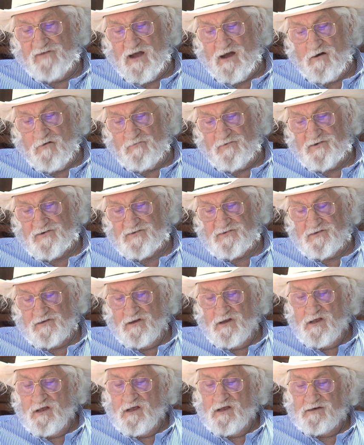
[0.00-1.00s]
hours,
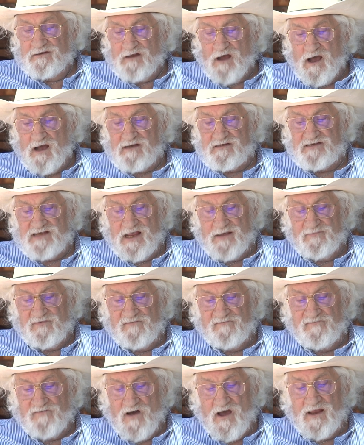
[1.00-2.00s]
Doc
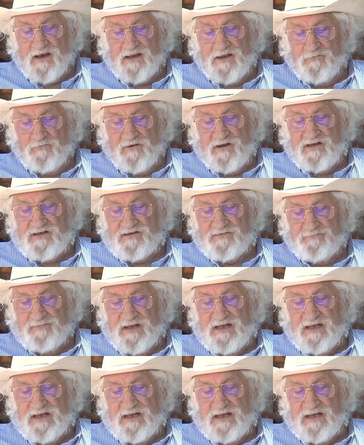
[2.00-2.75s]
Sabin finally reached